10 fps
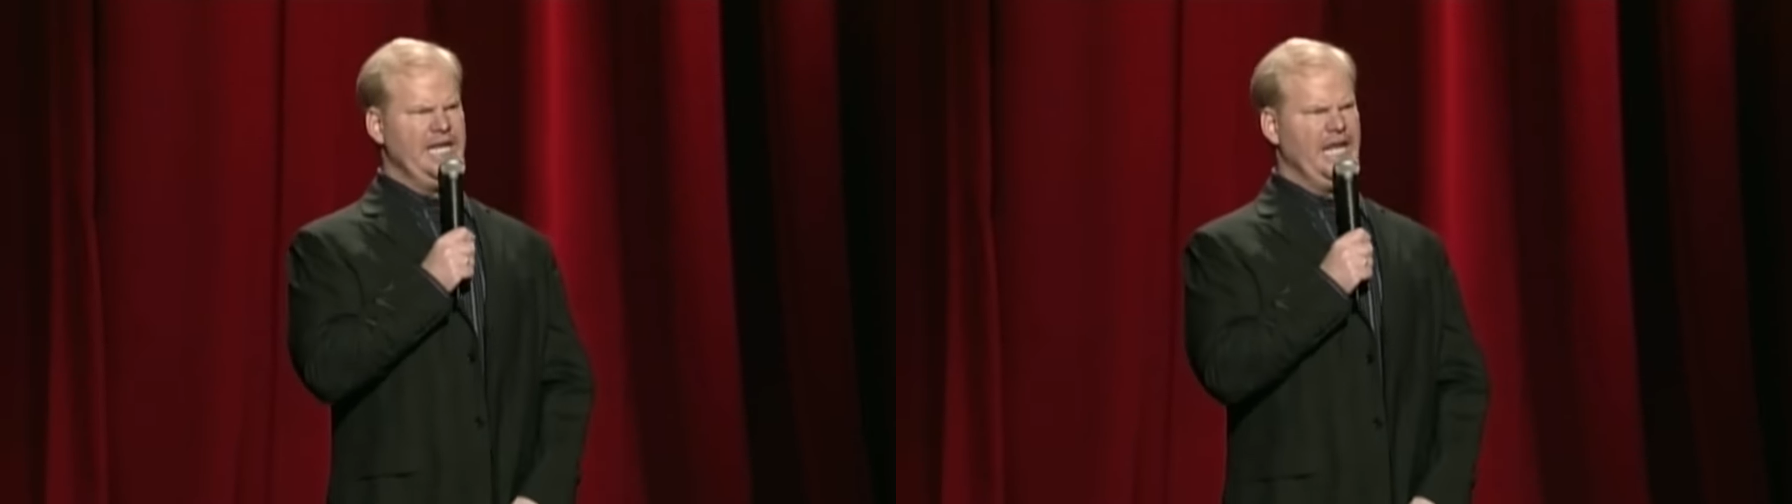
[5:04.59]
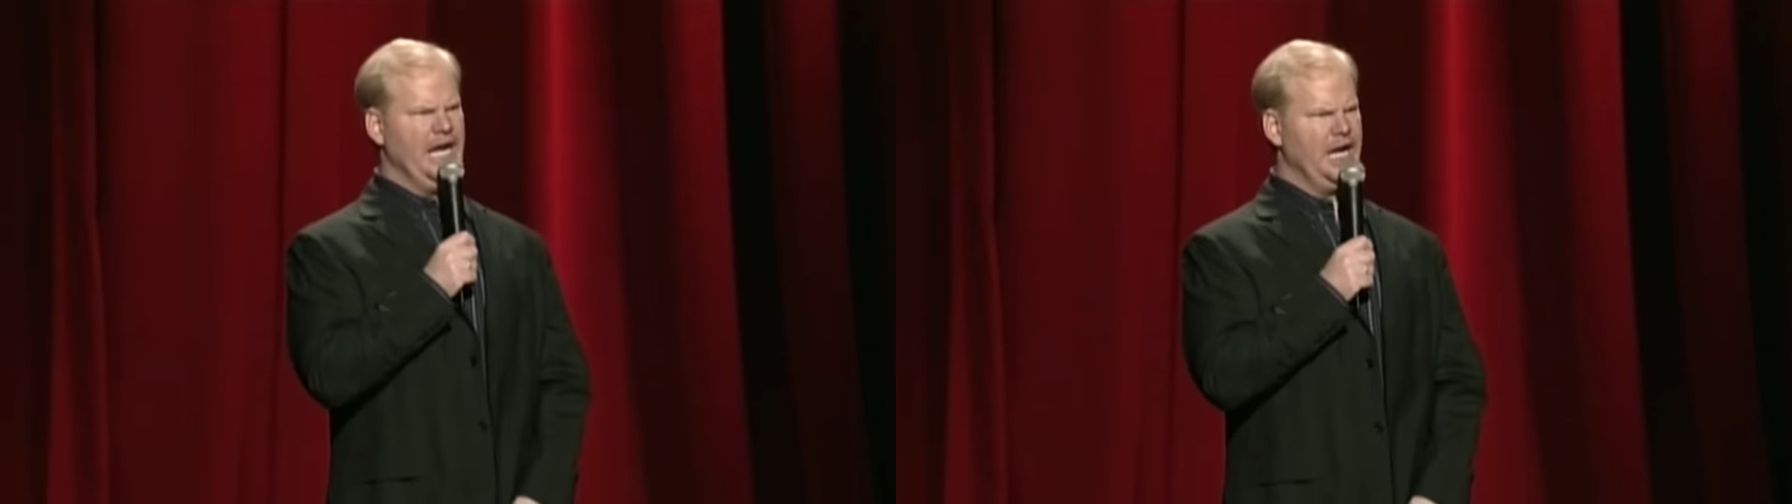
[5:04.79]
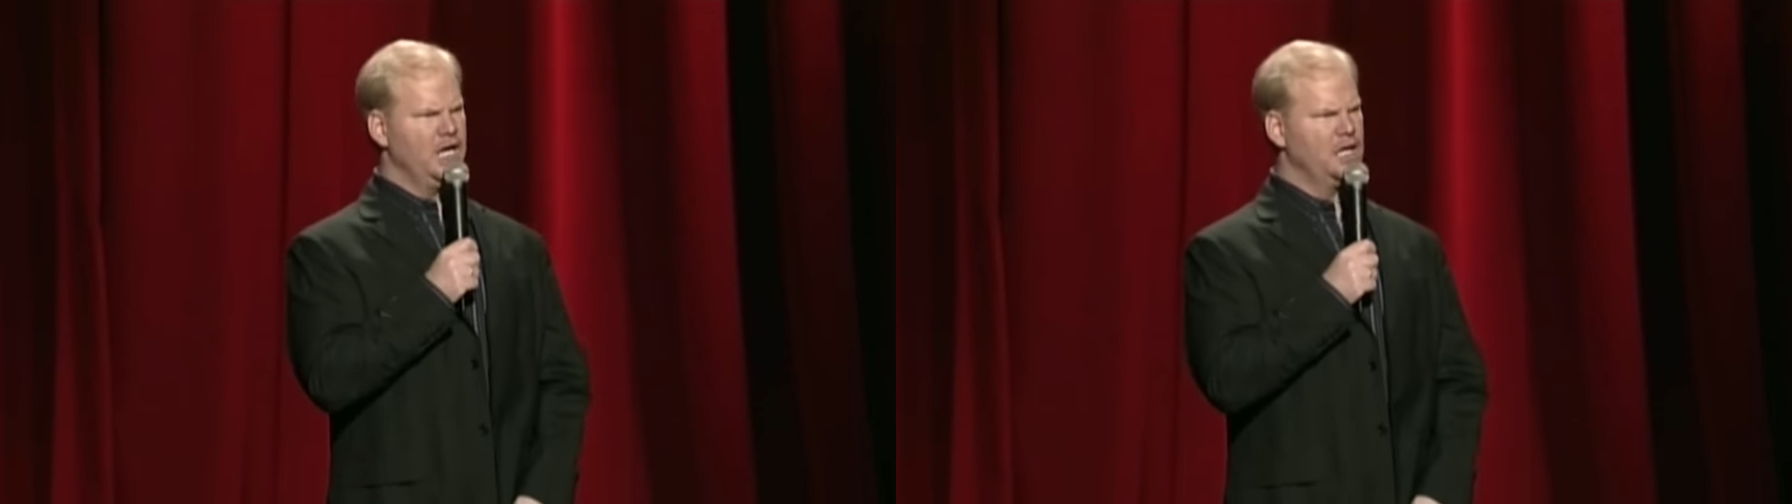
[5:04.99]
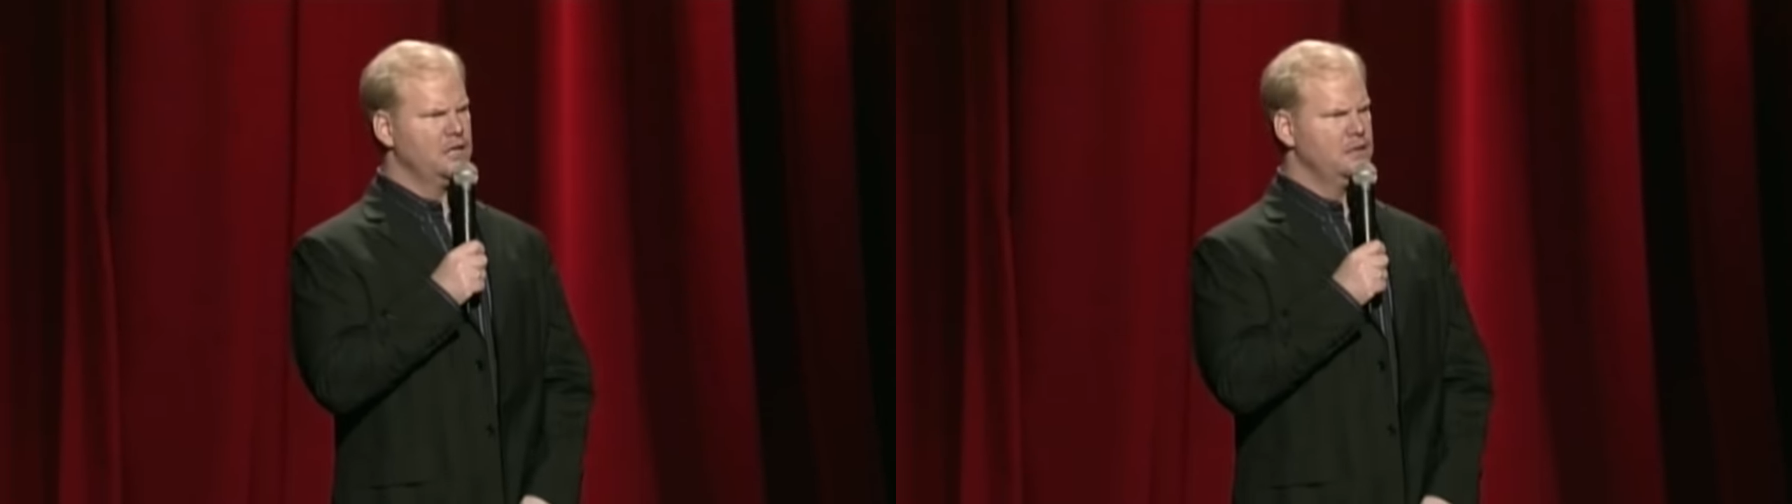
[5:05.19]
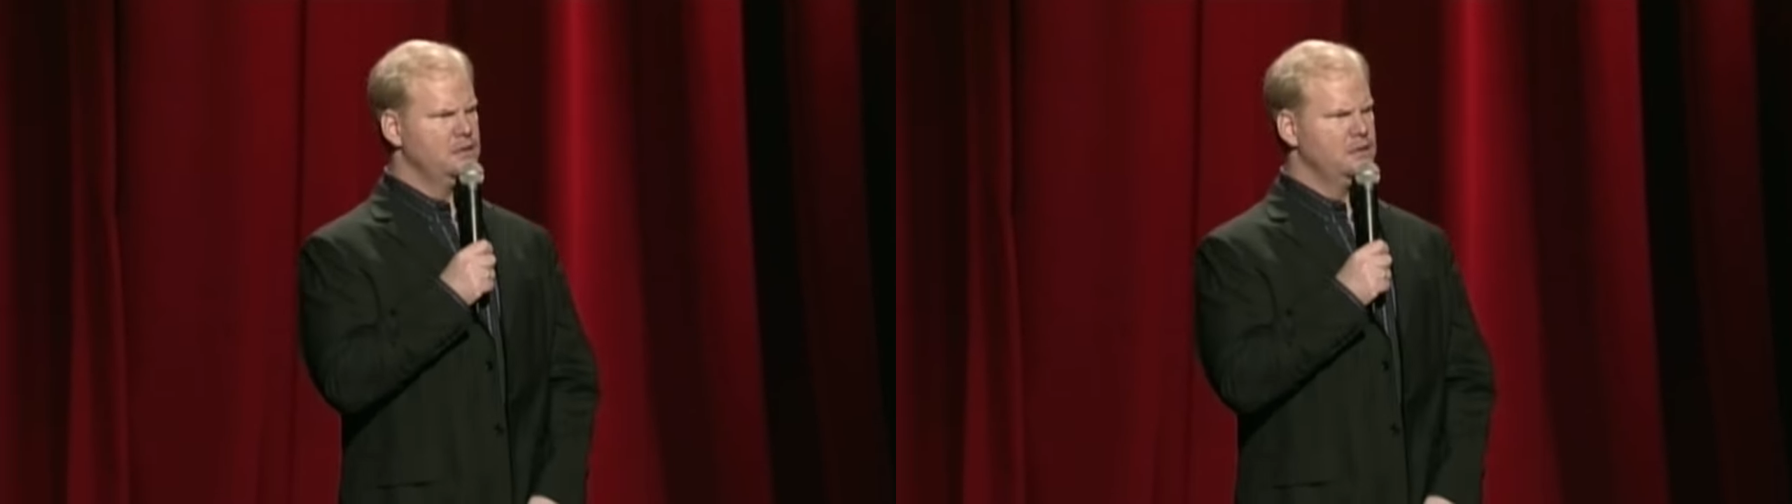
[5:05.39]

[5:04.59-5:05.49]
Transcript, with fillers: here?